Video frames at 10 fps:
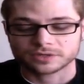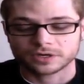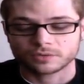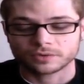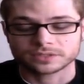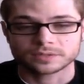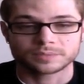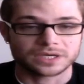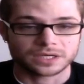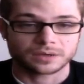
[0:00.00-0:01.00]
are going to
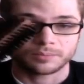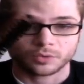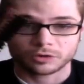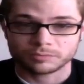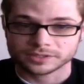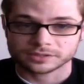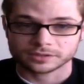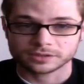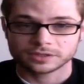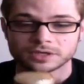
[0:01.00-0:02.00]
be Boar Bristle,